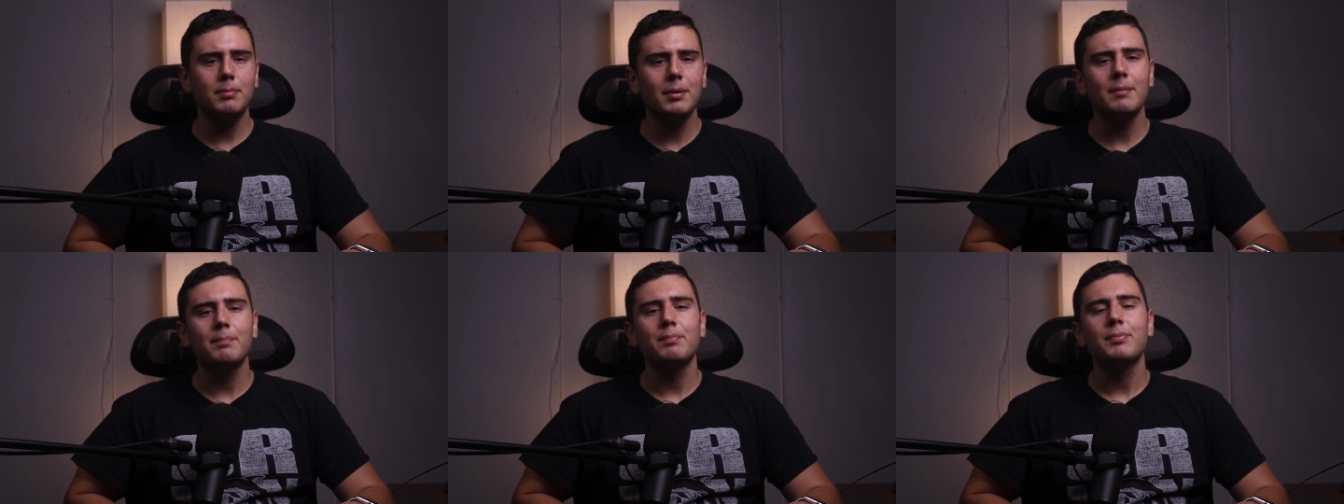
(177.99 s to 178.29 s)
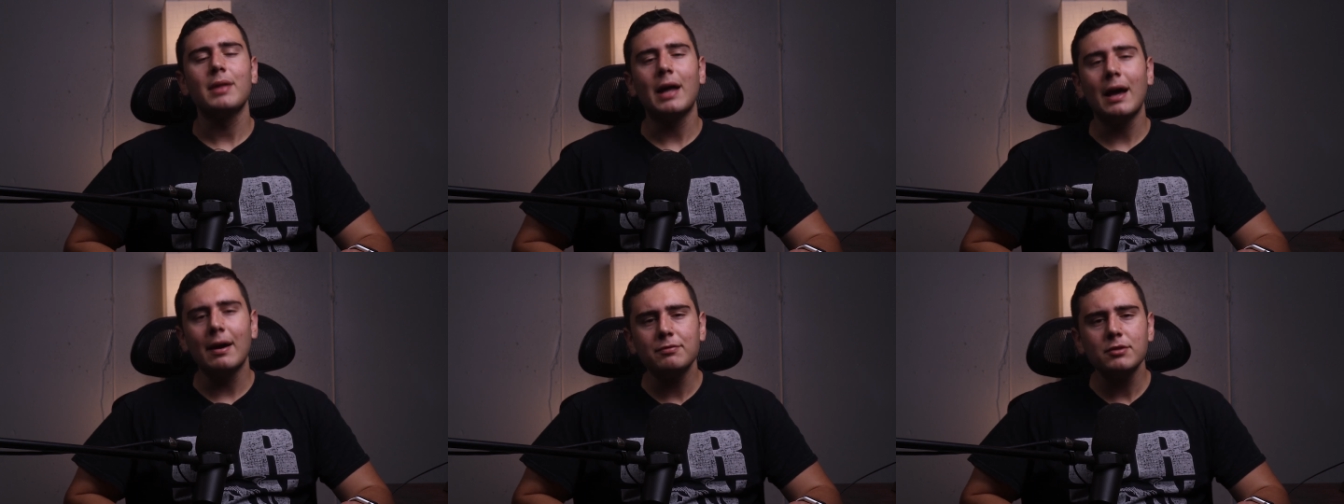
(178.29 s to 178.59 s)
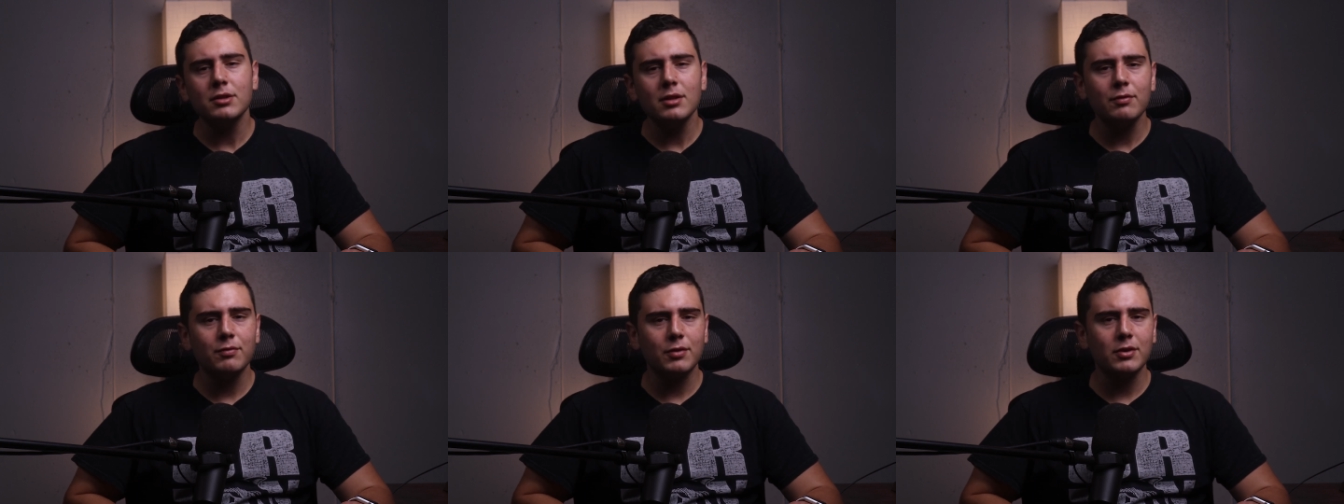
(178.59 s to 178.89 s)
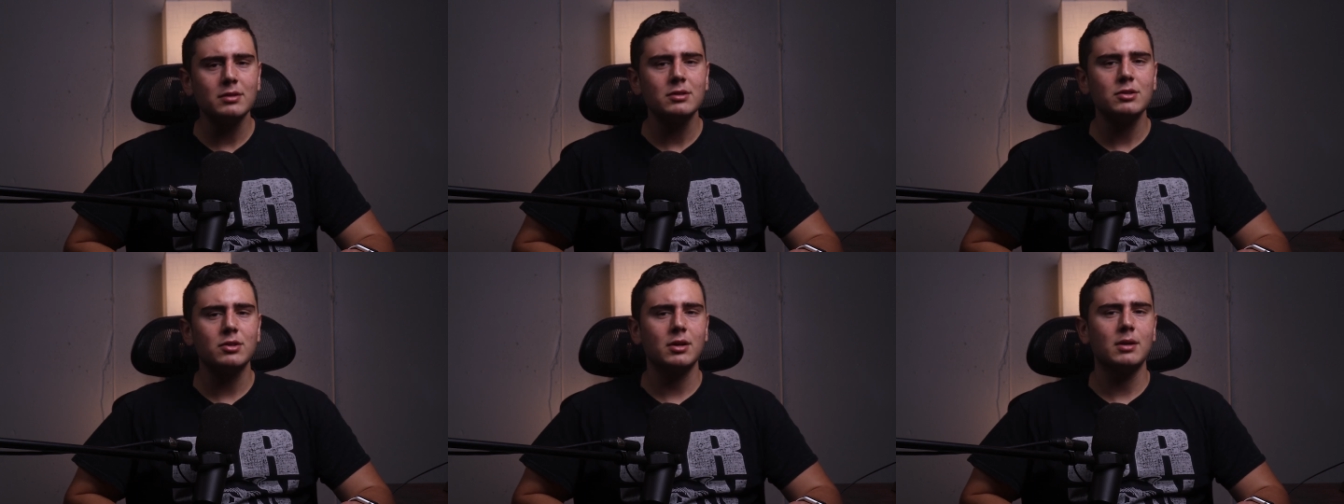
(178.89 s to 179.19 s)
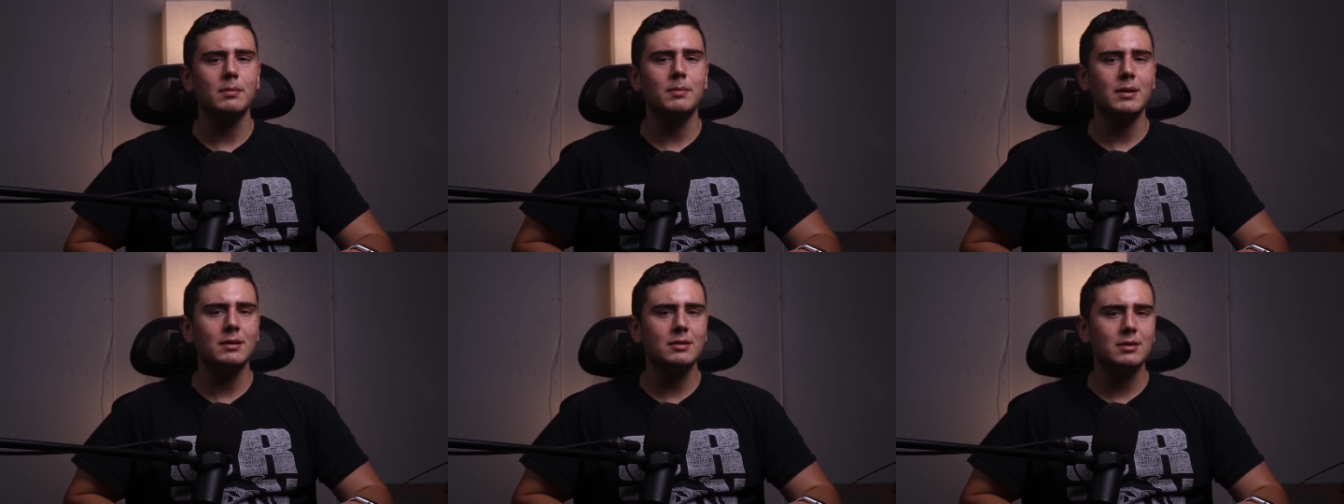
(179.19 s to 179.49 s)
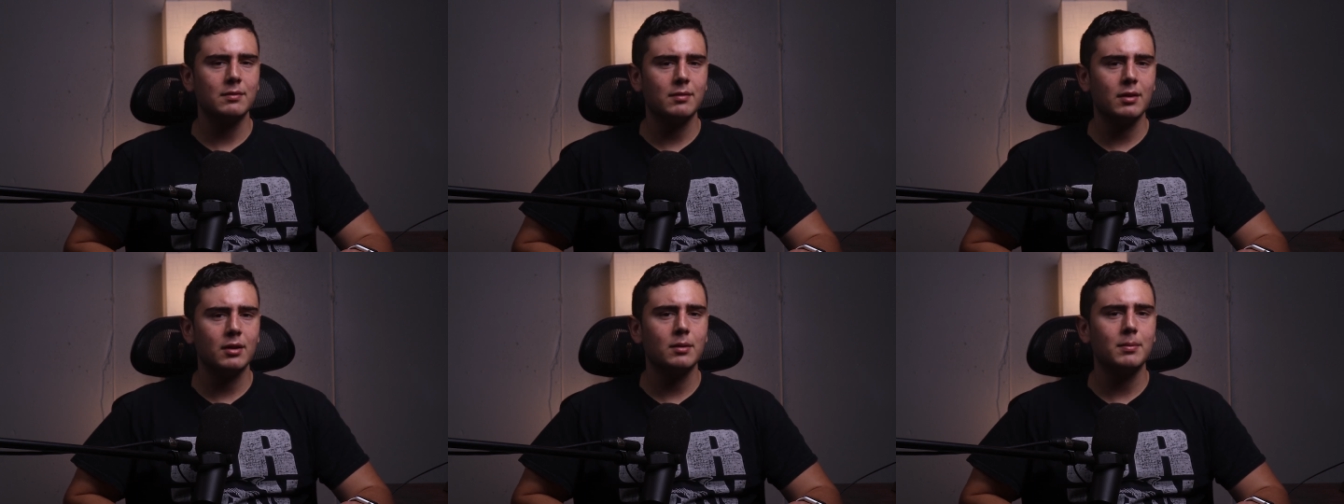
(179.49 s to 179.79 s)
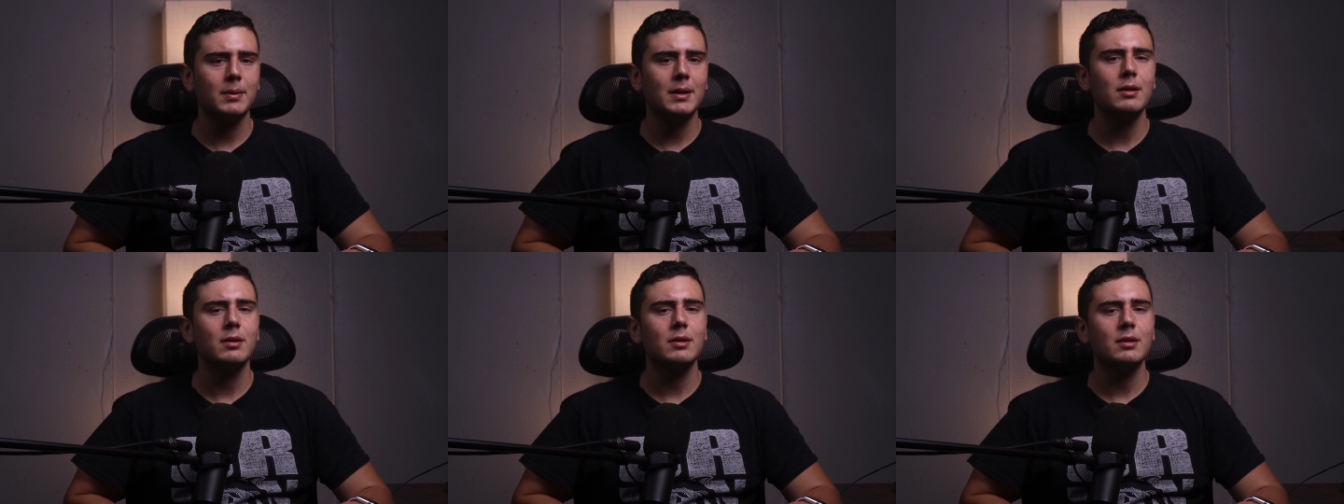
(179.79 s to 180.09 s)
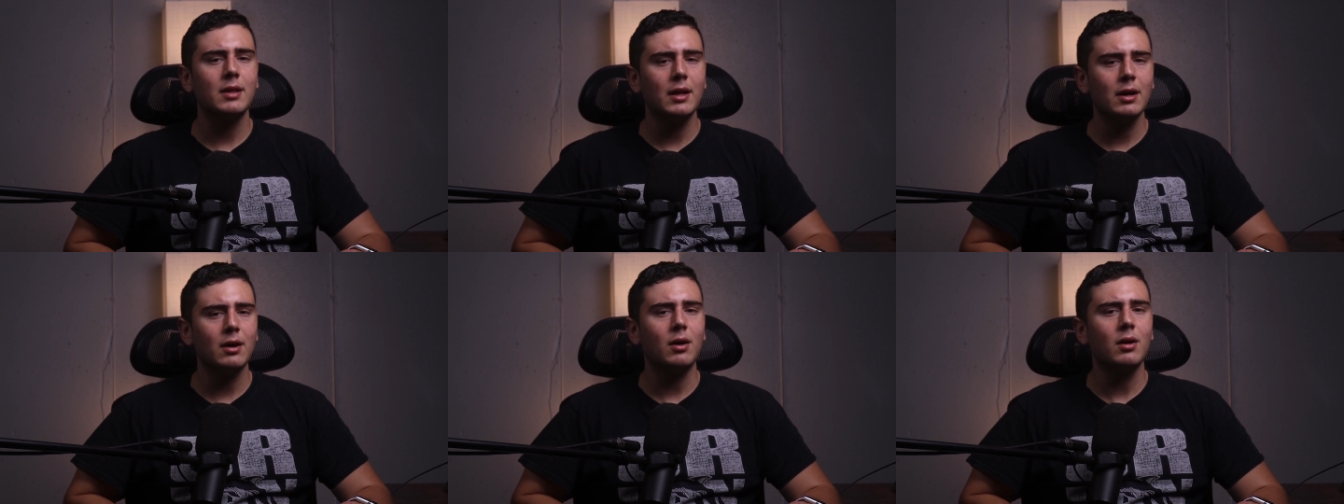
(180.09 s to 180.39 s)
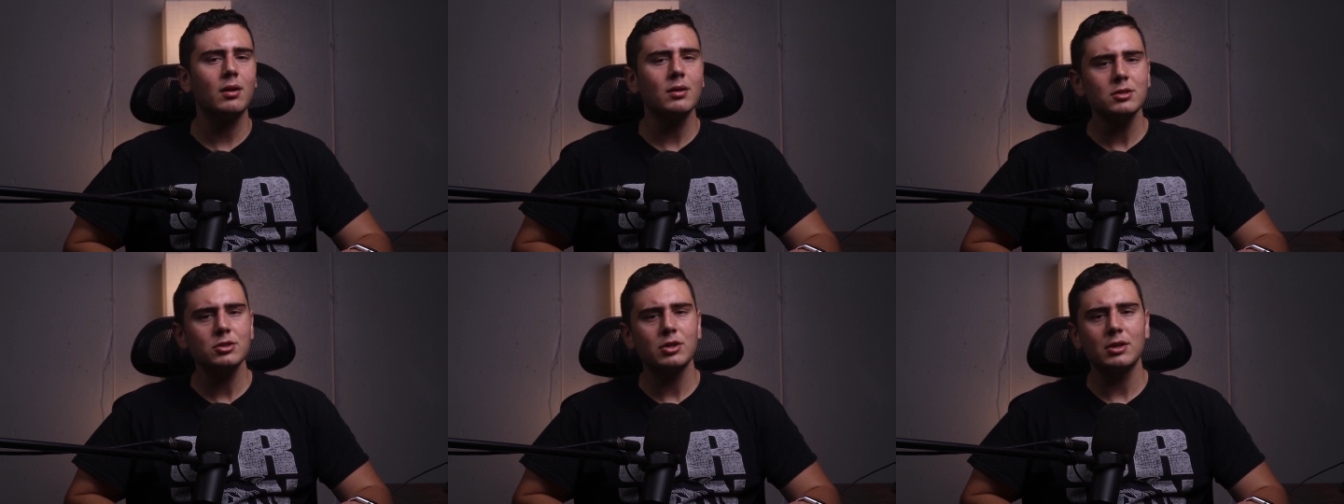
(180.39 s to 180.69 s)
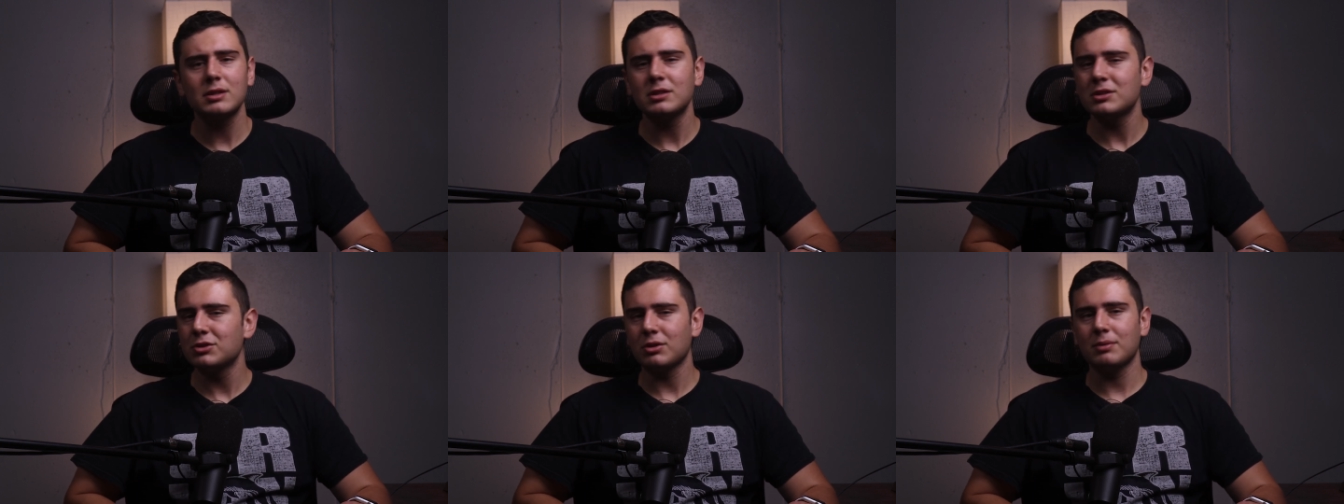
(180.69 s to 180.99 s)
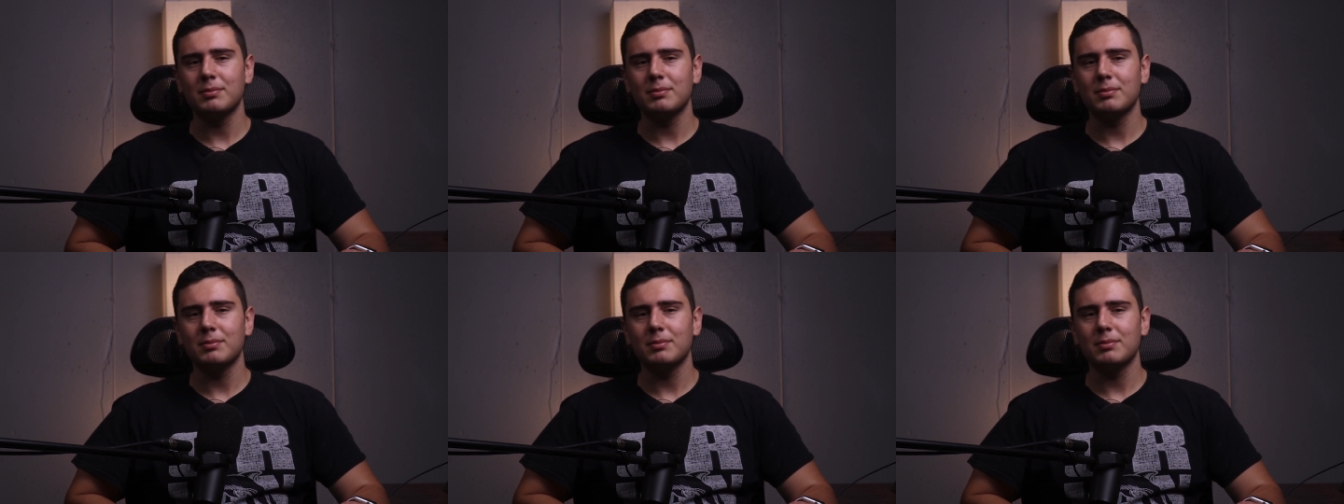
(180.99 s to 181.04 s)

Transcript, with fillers: But after the first 30 minutes of the debate, they all started